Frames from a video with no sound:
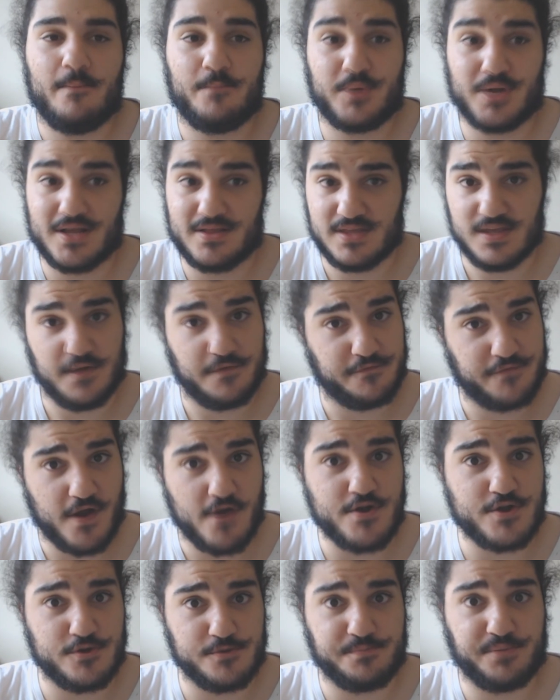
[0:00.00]
but I think
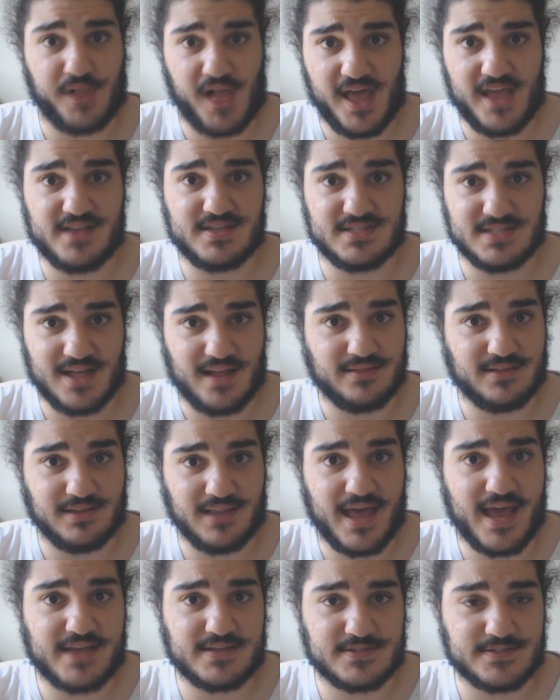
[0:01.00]
very good players
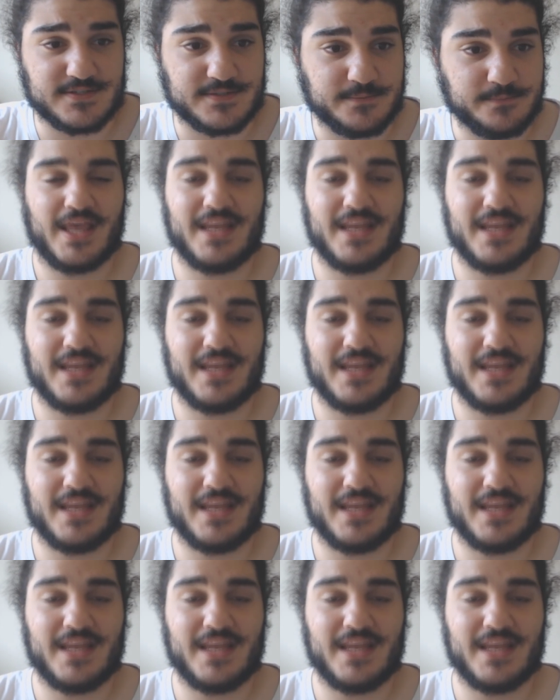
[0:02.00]
nonetheless.